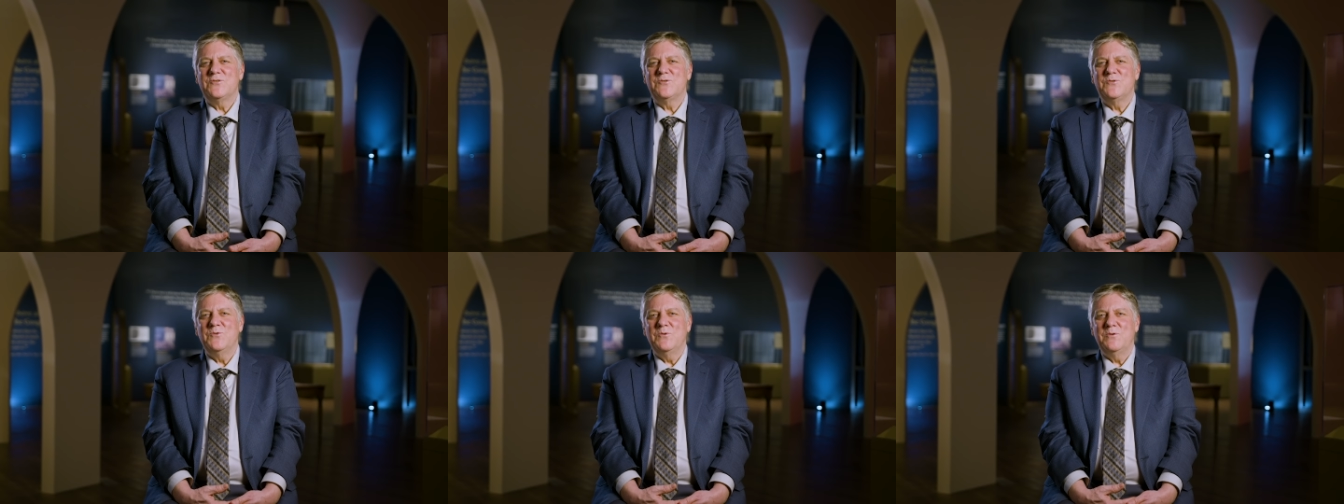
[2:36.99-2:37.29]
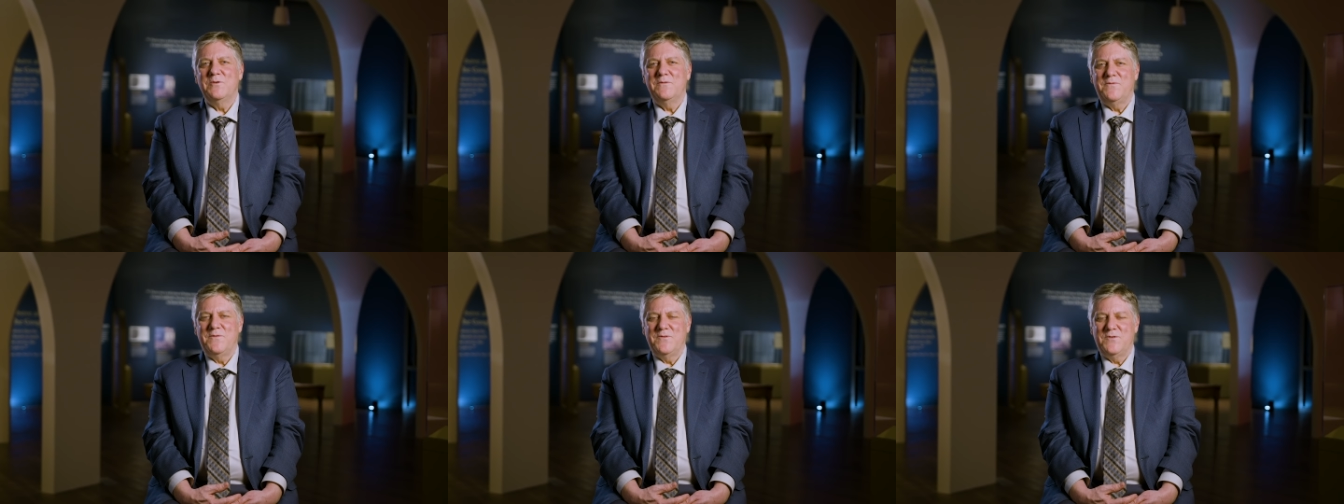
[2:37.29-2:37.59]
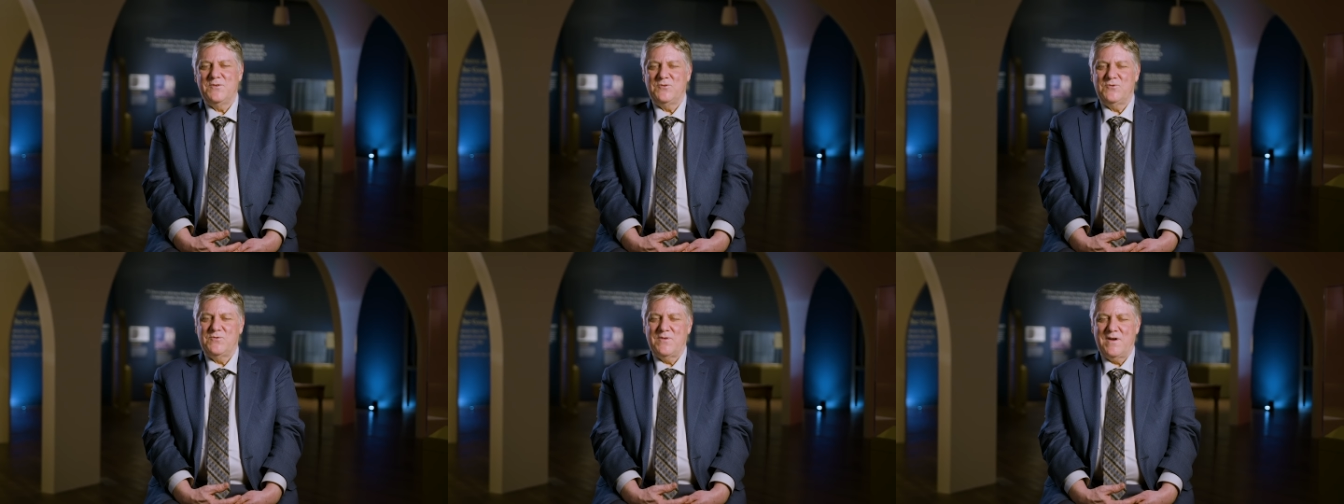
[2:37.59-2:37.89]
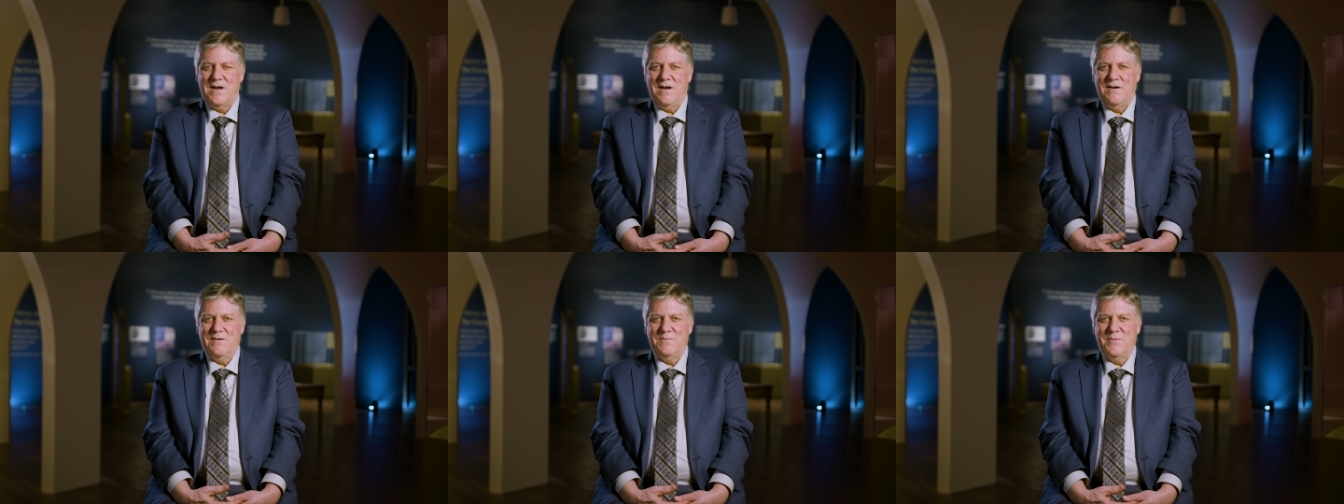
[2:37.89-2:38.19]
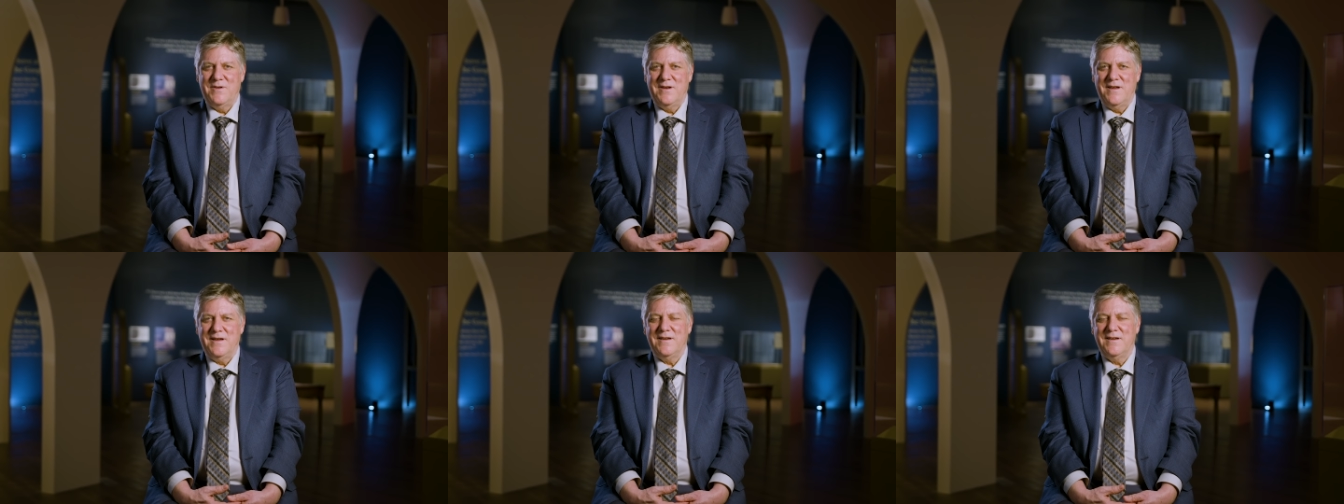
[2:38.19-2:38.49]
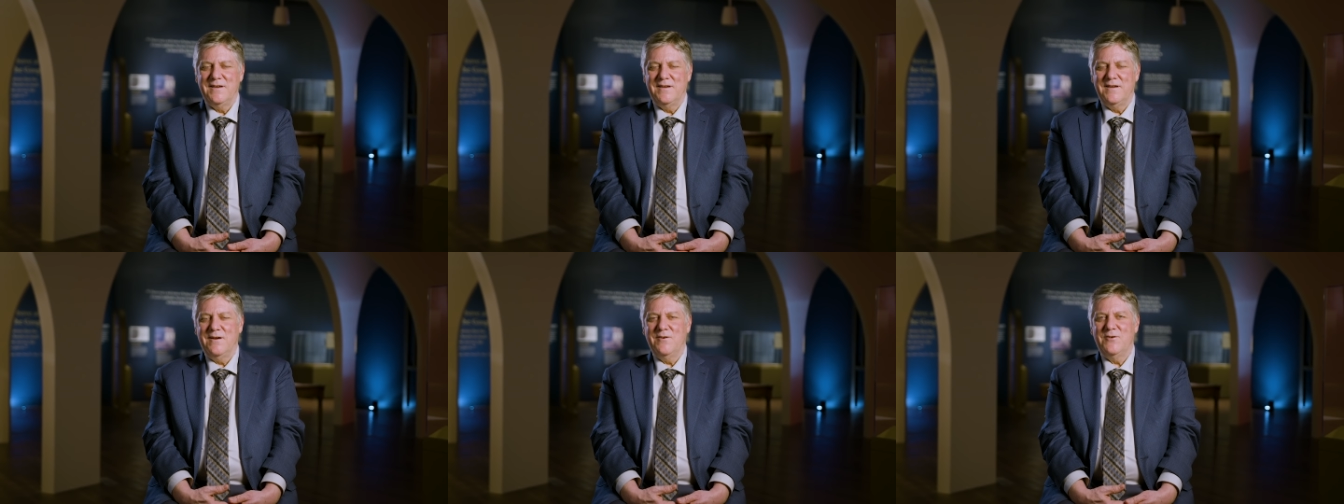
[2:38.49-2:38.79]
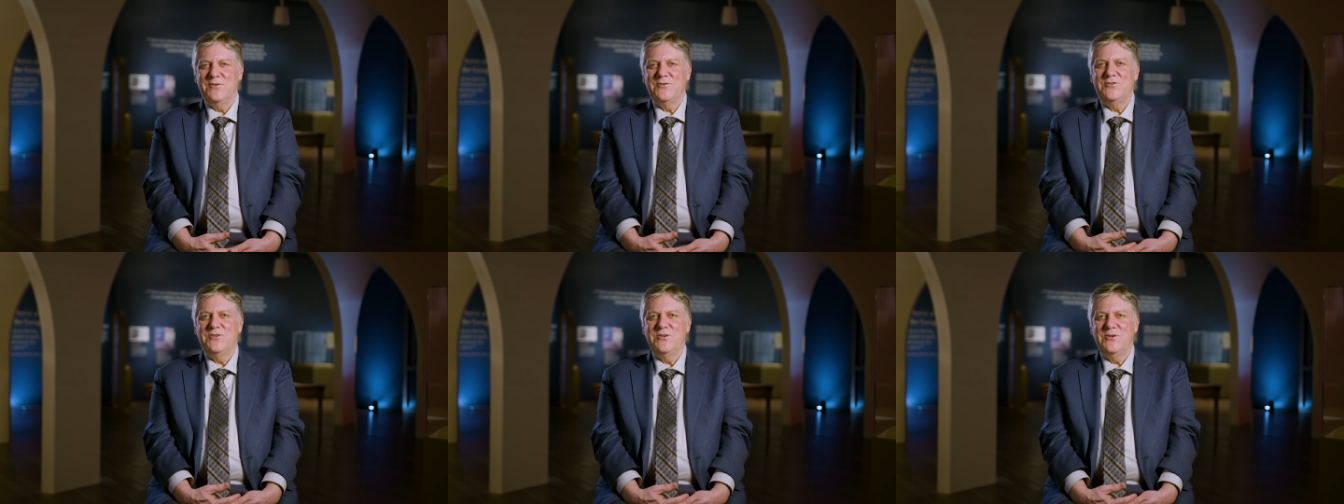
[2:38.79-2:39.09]
school for the shroud, but I can
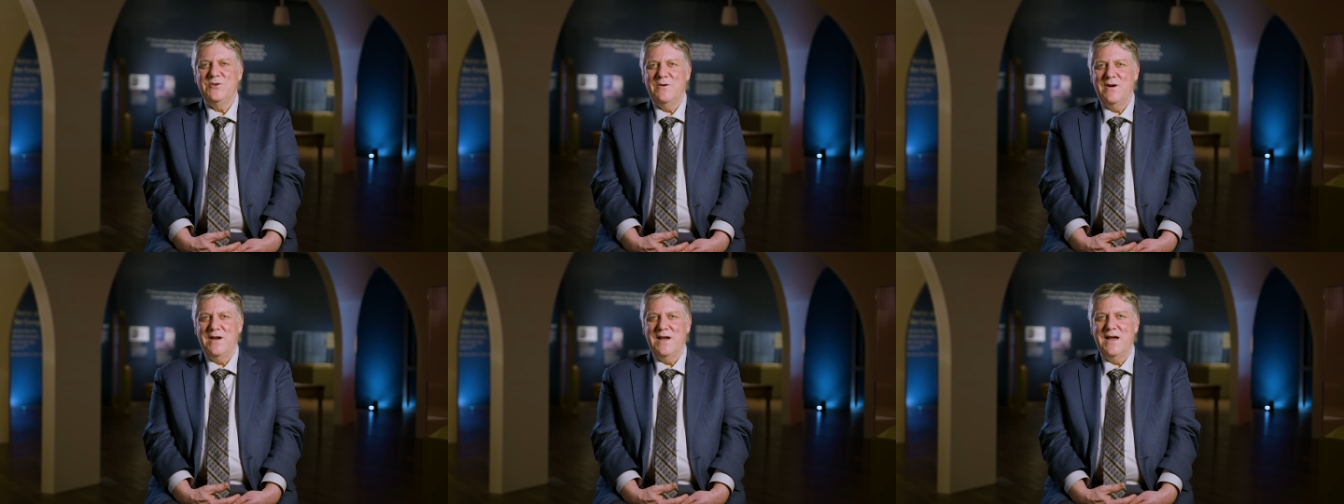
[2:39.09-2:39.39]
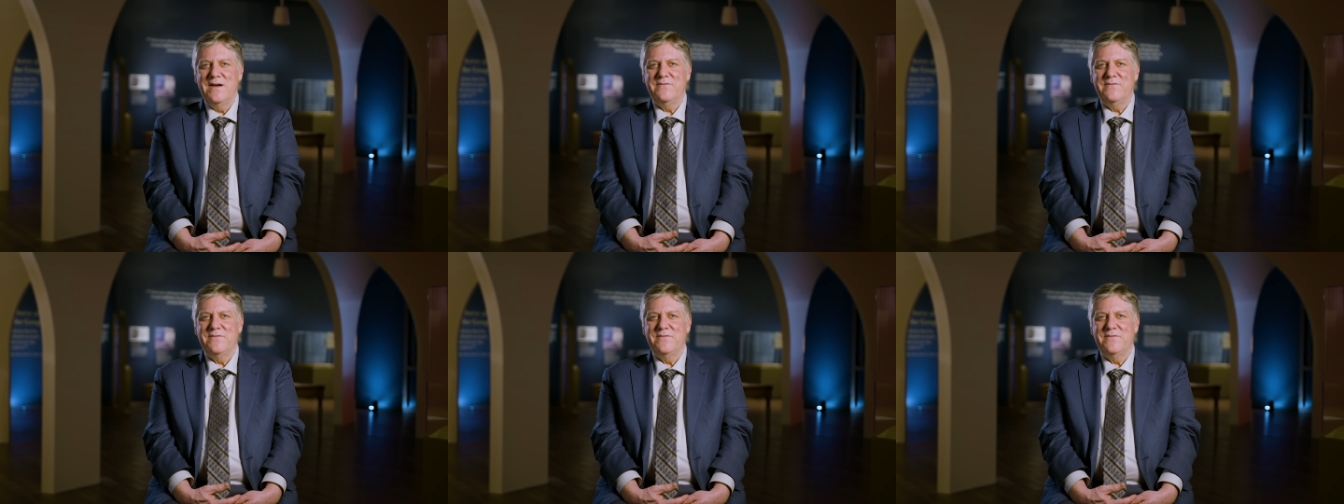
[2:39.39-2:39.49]
guarantee you I